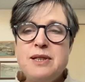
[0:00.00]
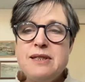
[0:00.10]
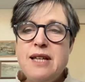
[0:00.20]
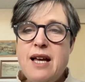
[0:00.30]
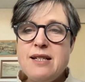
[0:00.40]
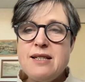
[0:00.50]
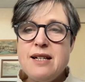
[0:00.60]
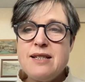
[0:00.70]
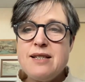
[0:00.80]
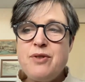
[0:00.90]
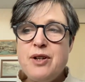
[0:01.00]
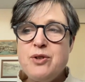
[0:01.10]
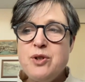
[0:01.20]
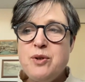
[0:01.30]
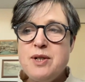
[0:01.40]
well, yes, that's a very
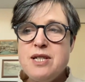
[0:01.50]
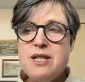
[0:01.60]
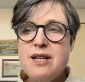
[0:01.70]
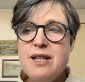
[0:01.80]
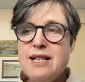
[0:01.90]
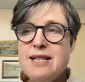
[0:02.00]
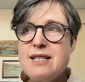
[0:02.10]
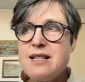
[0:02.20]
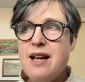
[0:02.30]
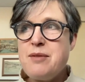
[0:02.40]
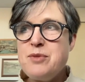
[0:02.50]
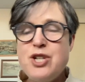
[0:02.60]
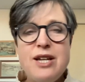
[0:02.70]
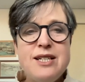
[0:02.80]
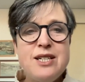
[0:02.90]
good question, and that's um,
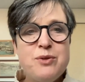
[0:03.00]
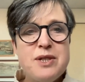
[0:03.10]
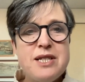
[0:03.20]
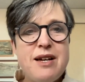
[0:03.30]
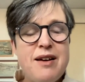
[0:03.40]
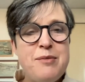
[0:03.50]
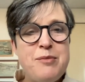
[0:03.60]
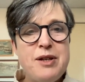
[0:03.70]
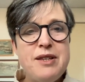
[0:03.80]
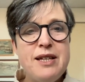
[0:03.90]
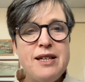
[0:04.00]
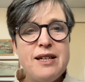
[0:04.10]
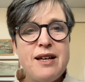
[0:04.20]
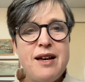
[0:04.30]
changing all the time, I think.